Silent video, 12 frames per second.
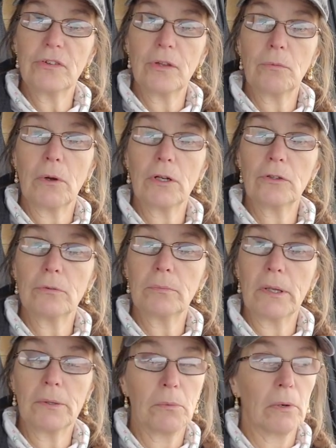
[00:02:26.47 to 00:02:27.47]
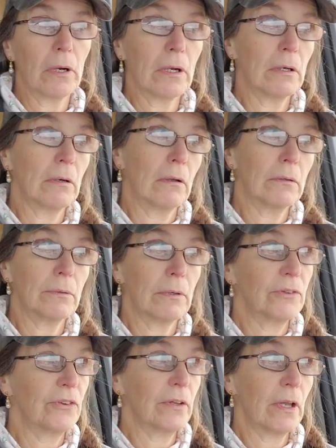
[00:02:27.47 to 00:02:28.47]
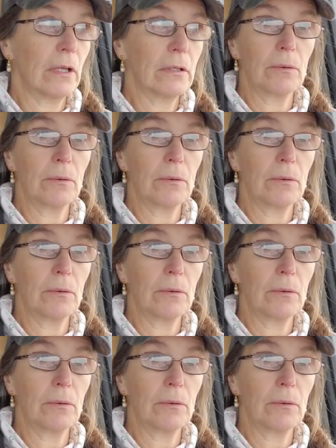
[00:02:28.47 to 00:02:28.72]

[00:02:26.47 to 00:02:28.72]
They want to do blood work and all the rest of that.